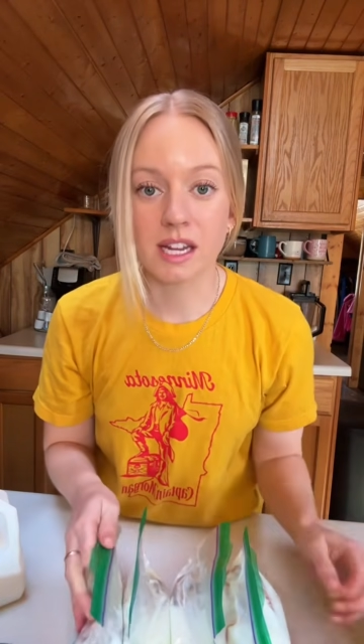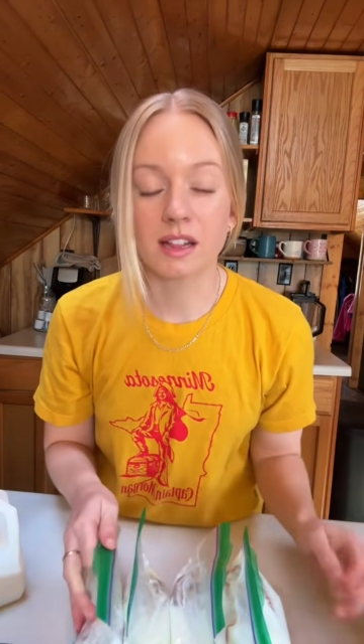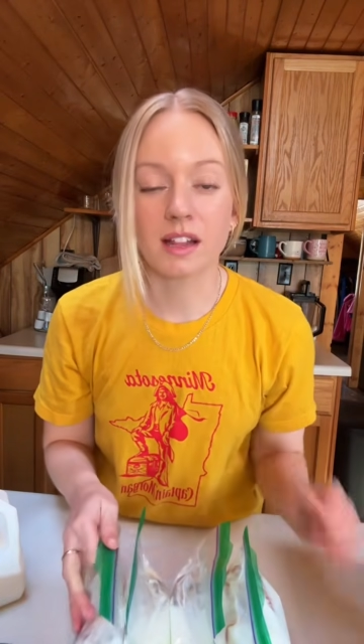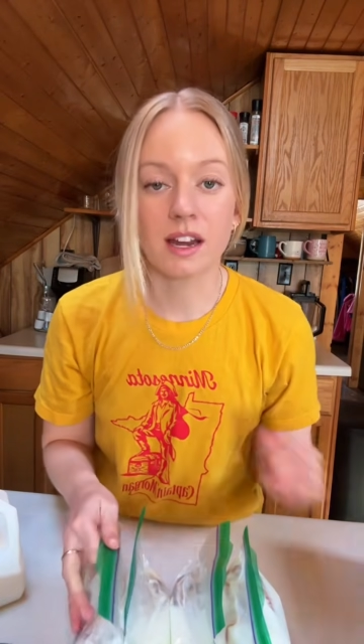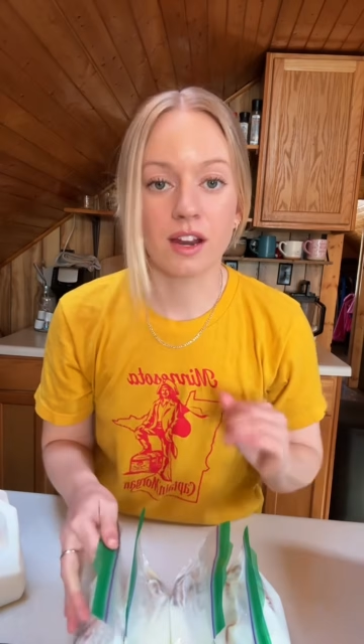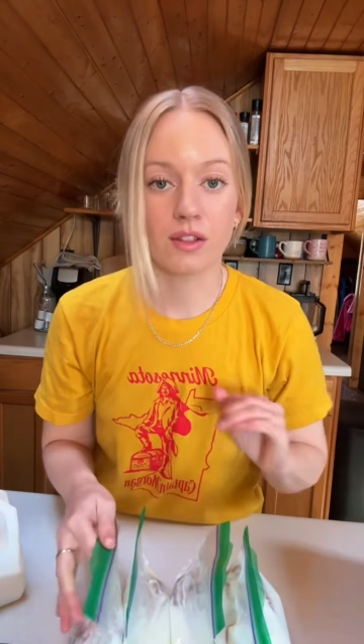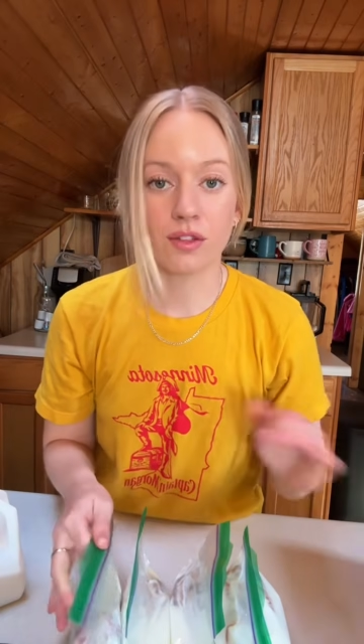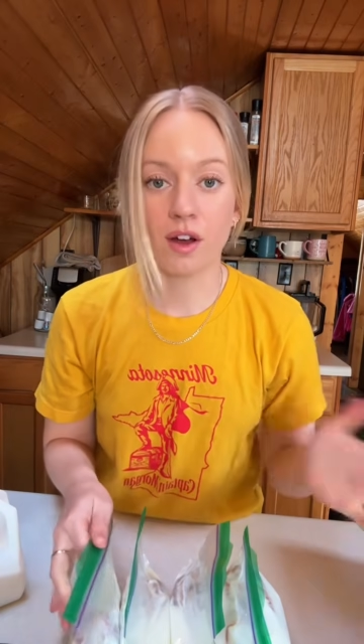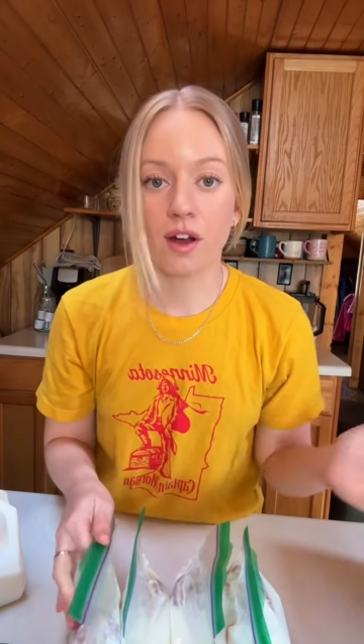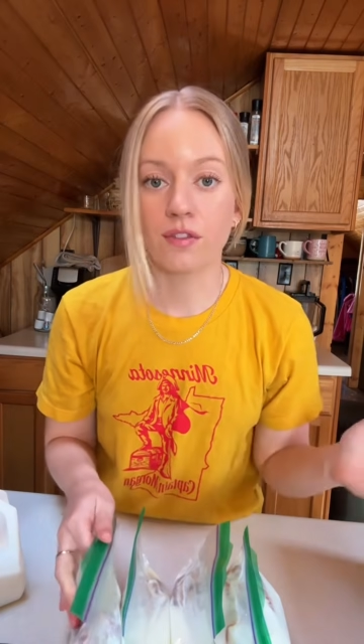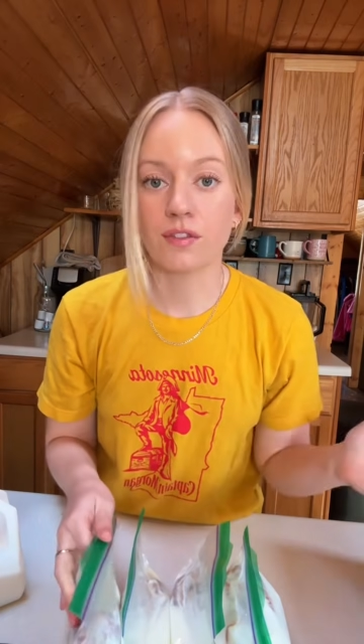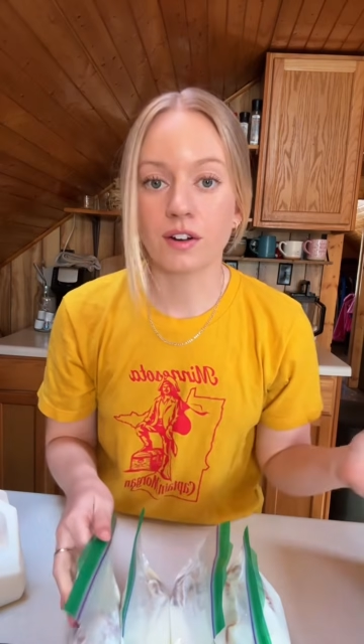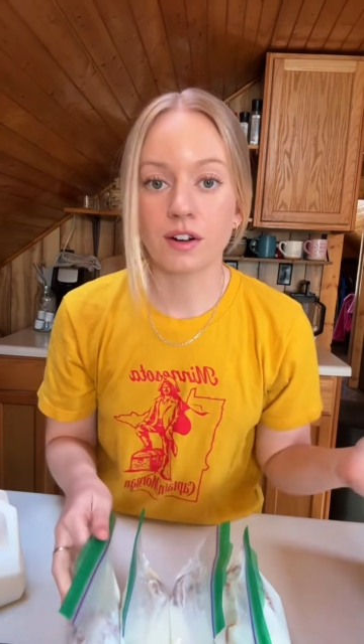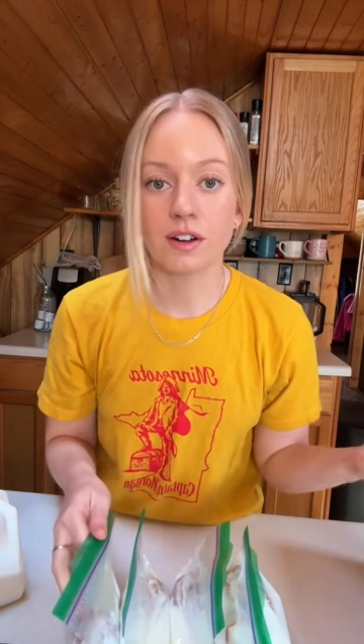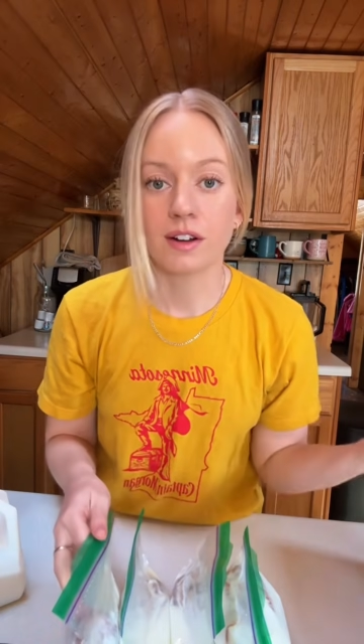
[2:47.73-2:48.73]
let it thaw
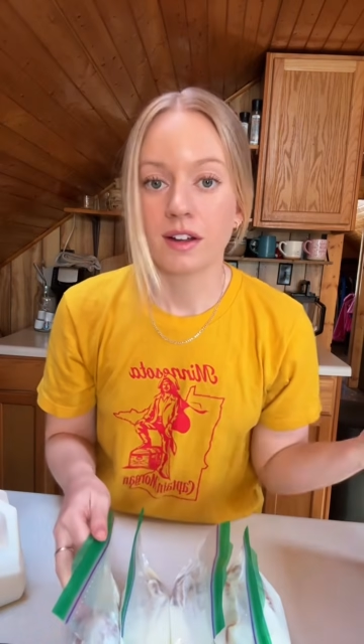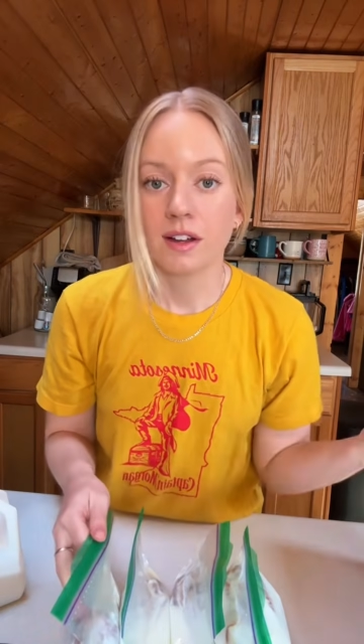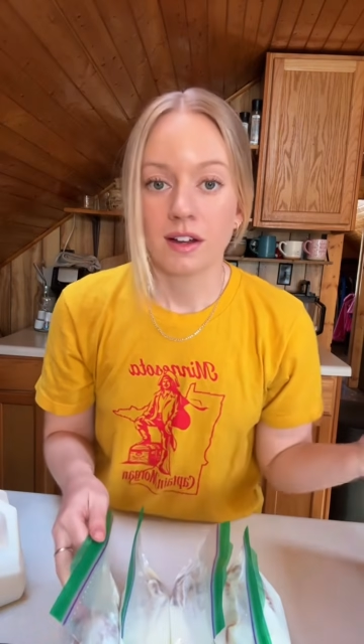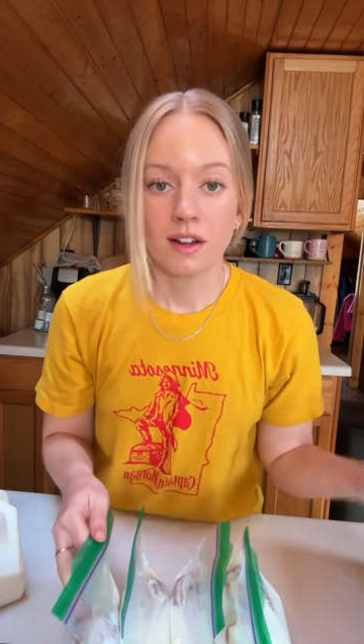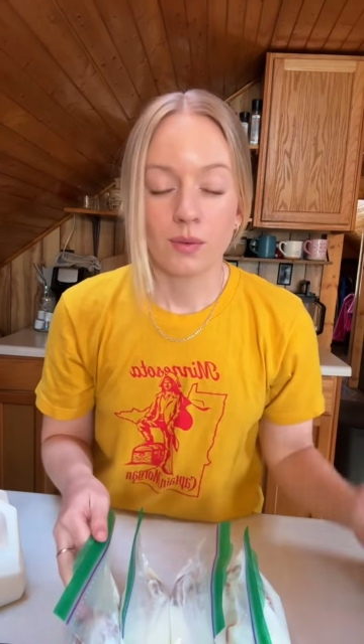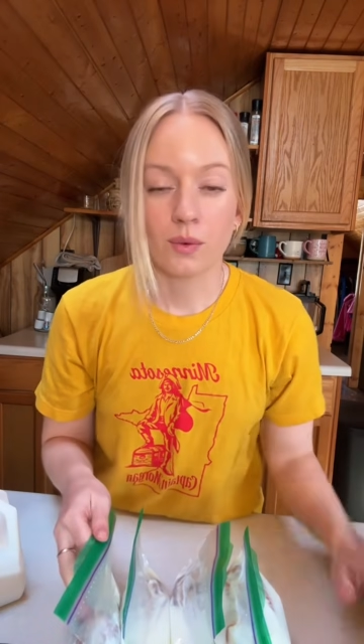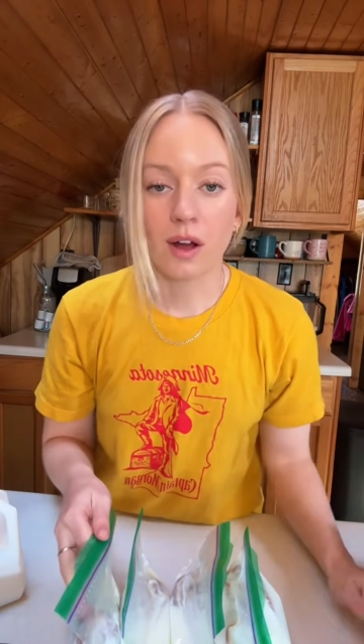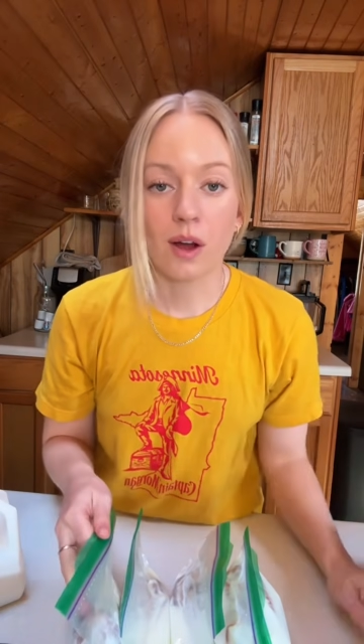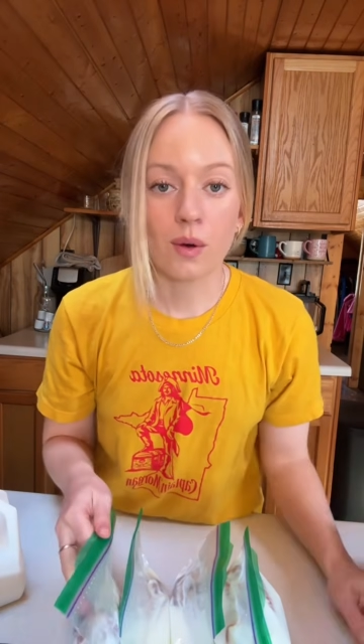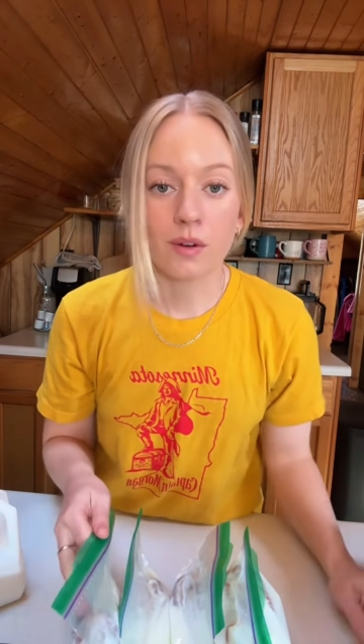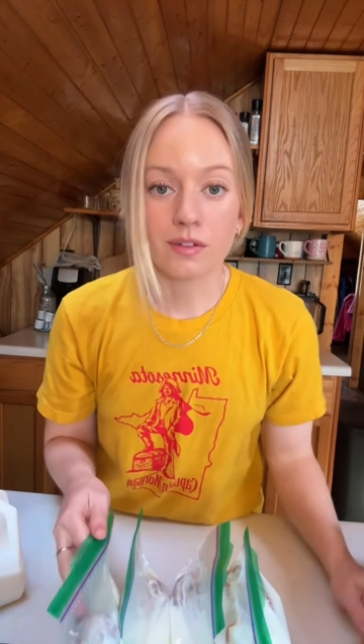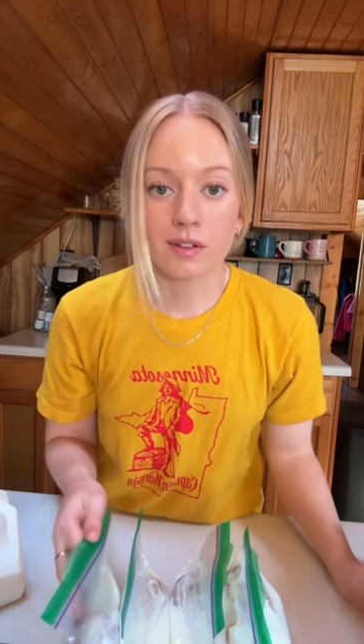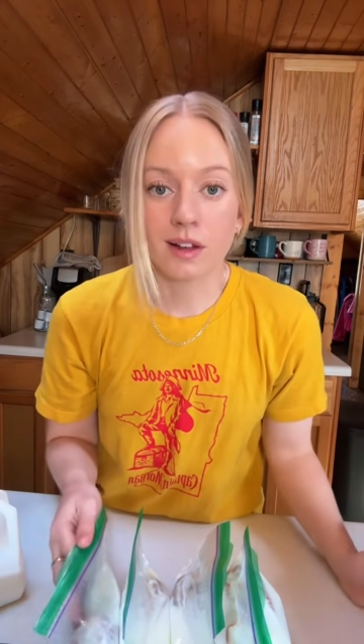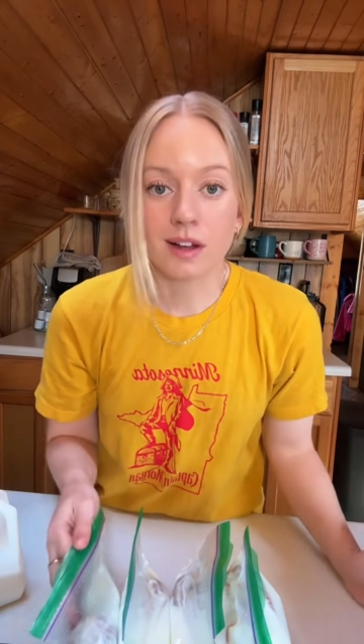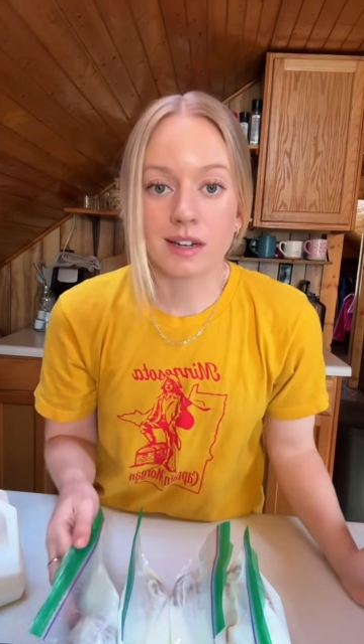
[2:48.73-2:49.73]
for however
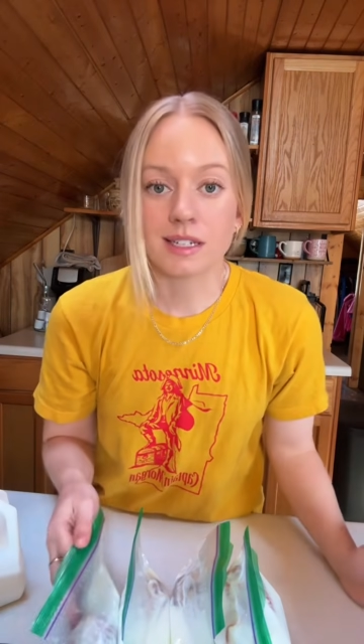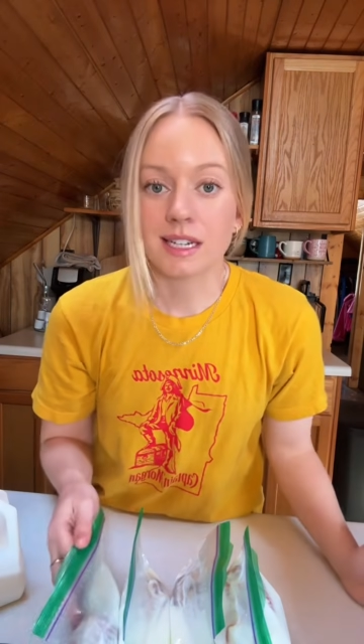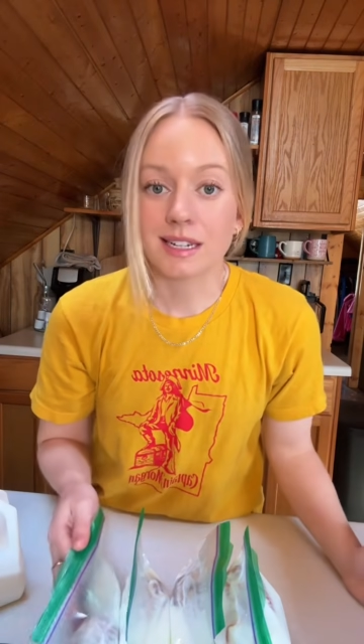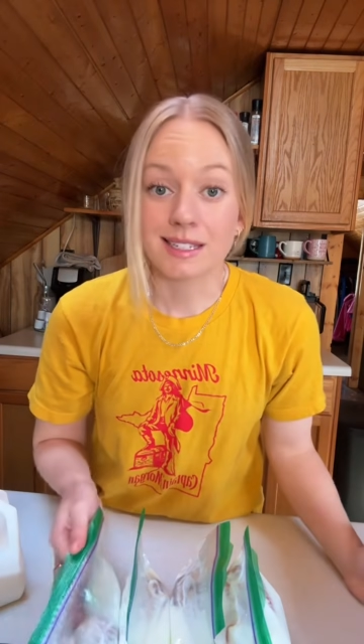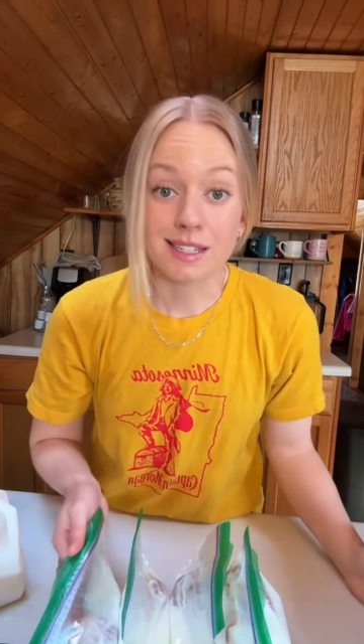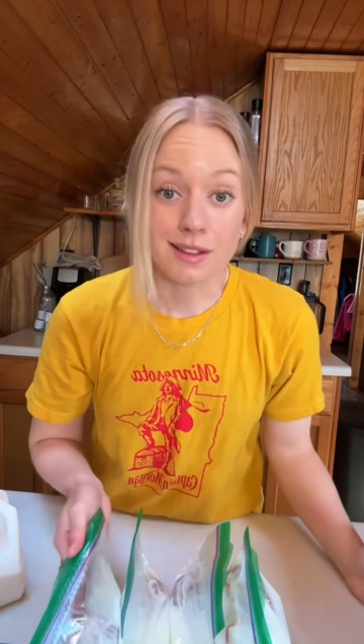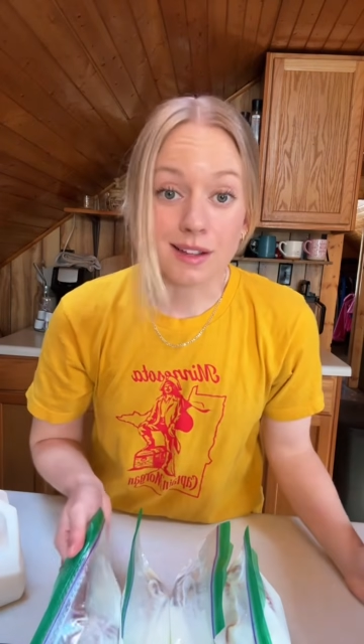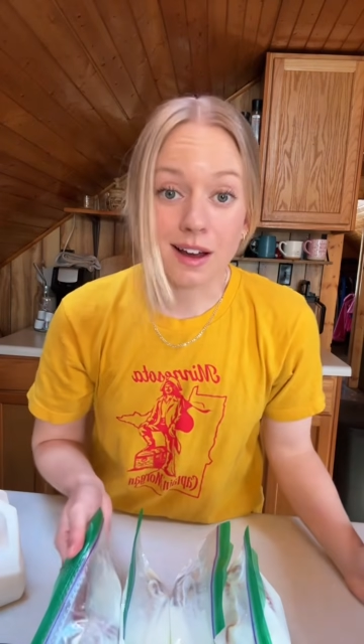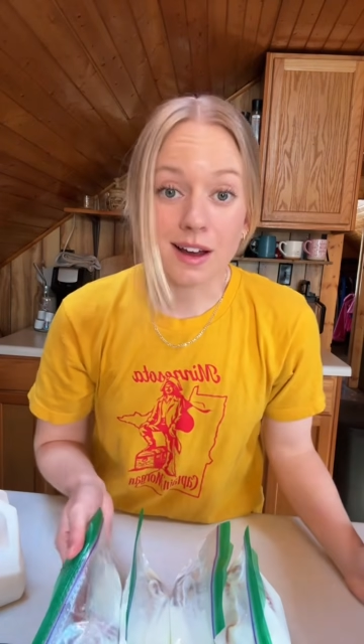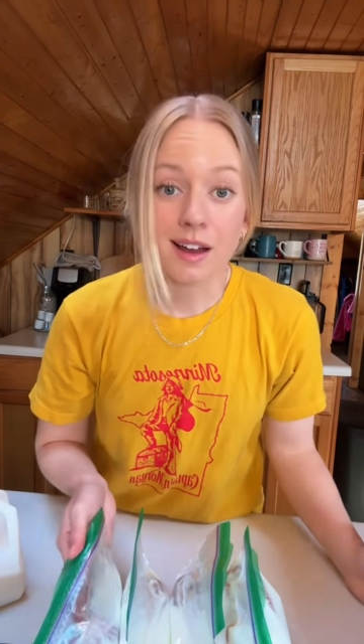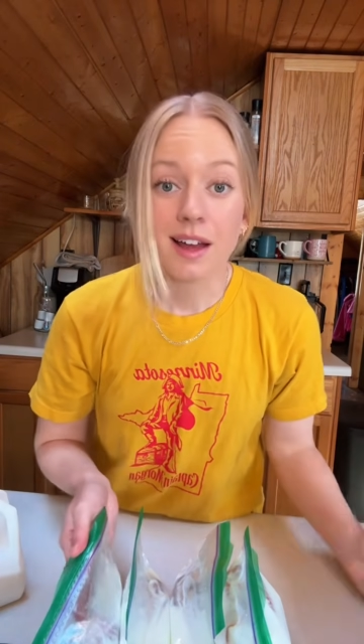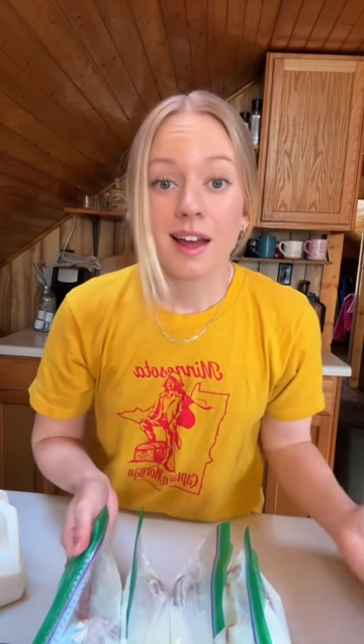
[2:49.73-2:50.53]
long it takes to thaw,